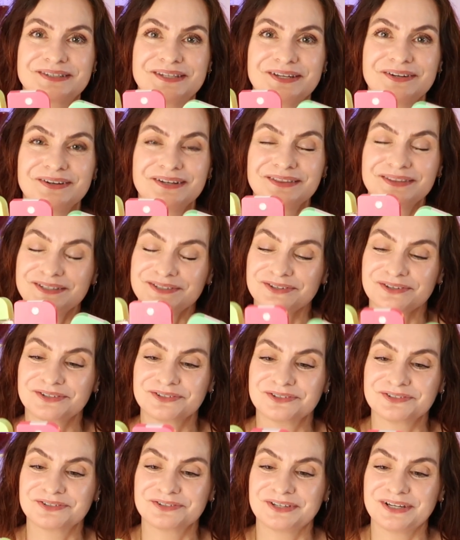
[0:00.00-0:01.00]
They're at the
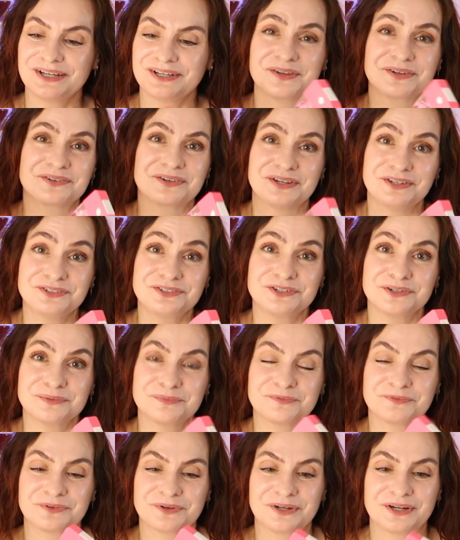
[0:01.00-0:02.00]
Dollar Tree. They're a
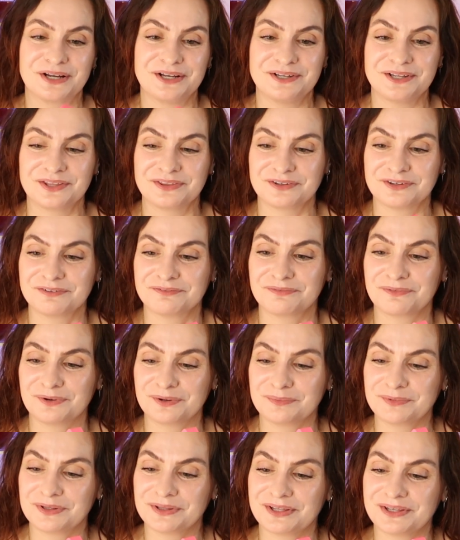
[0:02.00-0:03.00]
dupe for another
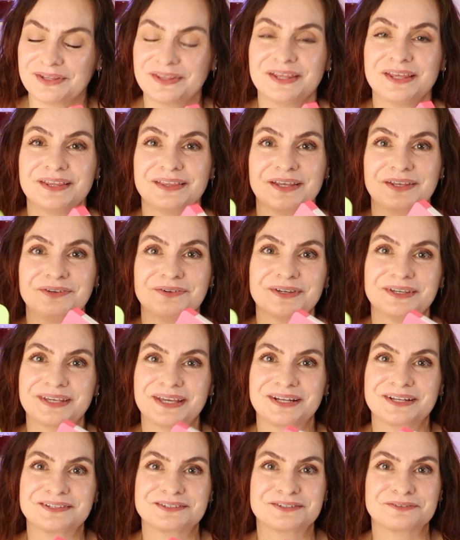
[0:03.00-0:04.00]
formula that you can
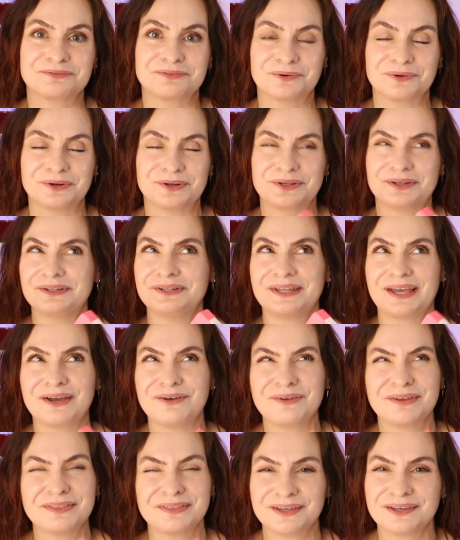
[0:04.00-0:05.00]
get at Sephora, and
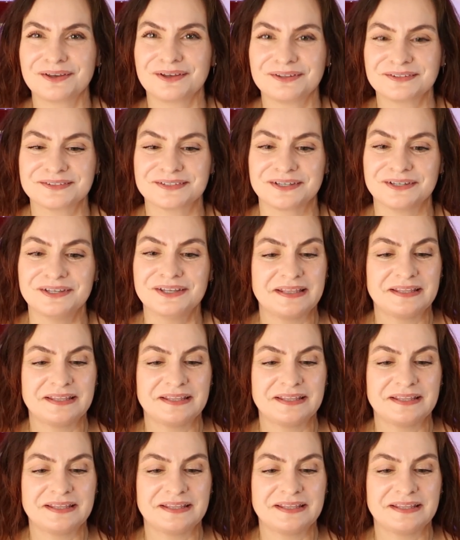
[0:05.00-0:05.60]
now I think Ulta.